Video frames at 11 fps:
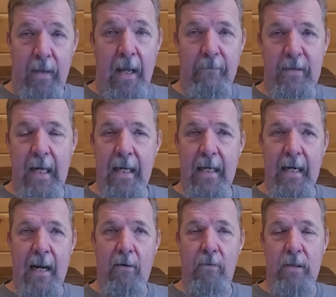have taken
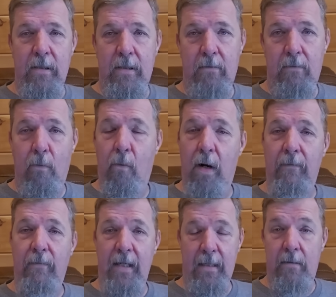out one
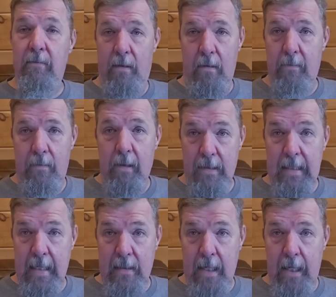of the
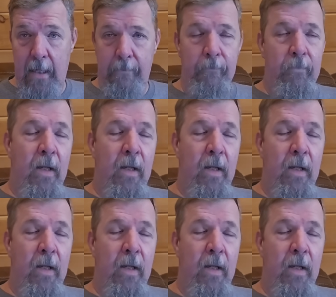assassinated,